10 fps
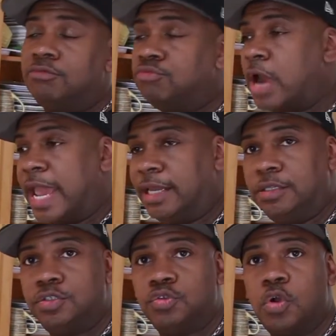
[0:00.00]

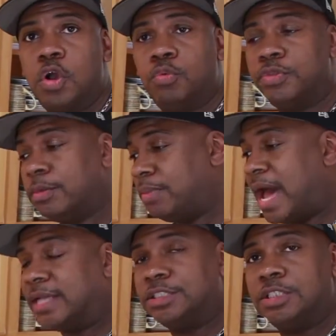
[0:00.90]
rice or with a
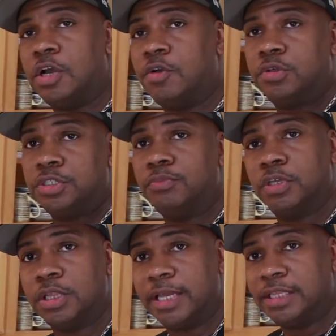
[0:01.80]
pasta or
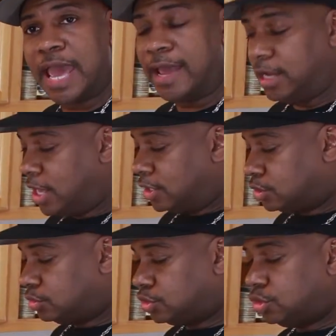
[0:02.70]
something like that.
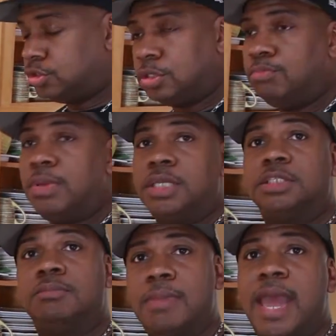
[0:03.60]
So it's good to
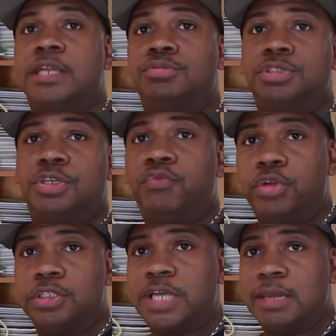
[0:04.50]
mix and match with
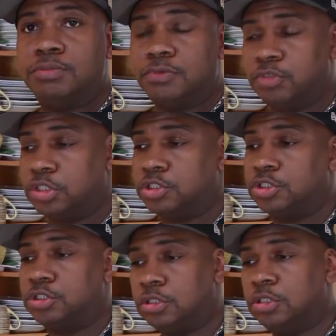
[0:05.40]
different types of
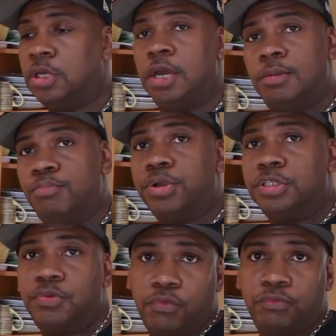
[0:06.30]
dishes to bring
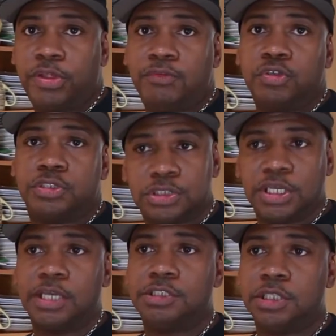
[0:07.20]
different flavors and
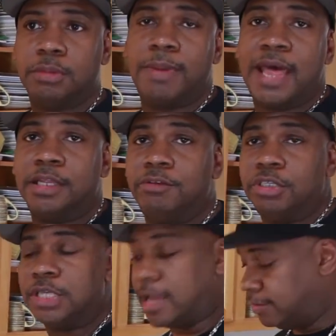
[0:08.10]
taste to the palate every
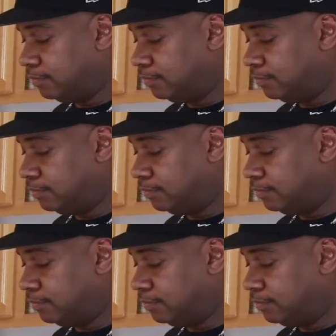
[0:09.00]
time.